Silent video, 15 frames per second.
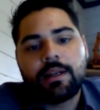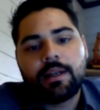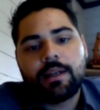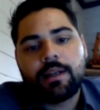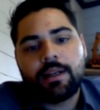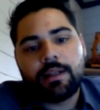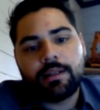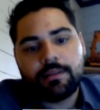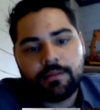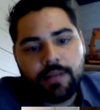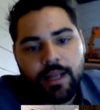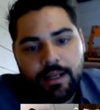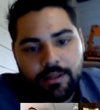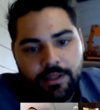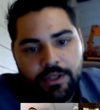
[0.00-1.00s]
in
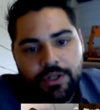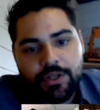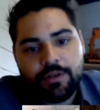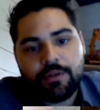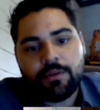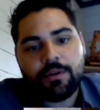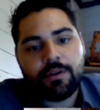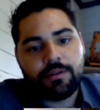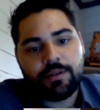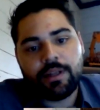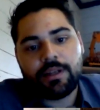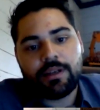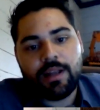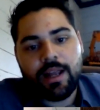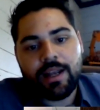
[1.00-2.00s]
English or
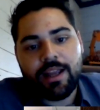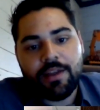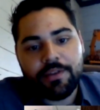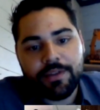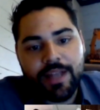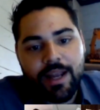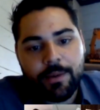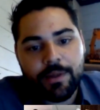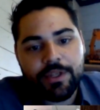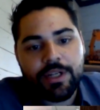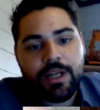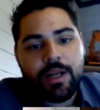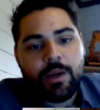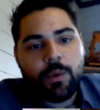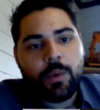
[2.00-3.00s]
in any other language.
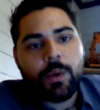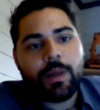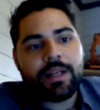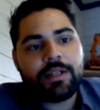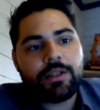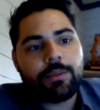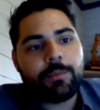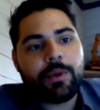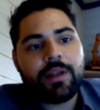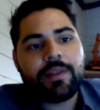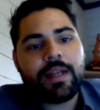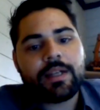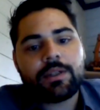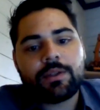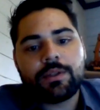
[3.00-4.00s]
We wanted to bring
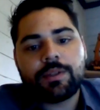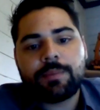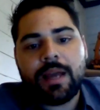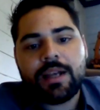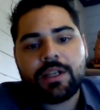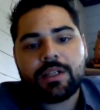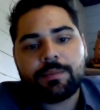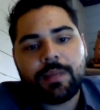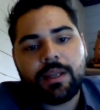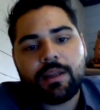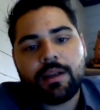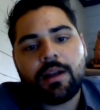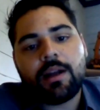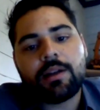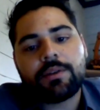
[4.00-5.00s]
that to
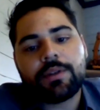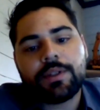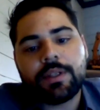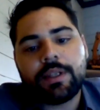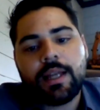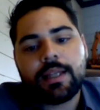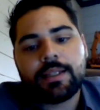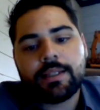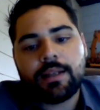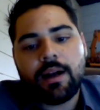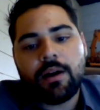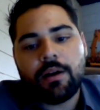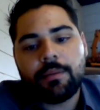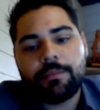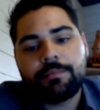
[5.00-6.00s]
Spanish-speaking countries, and that's
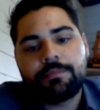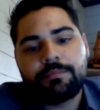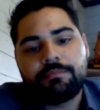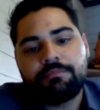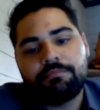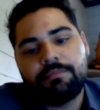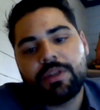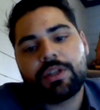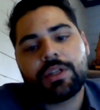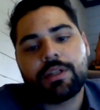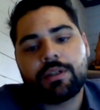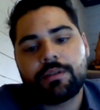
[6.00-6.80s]
our mission.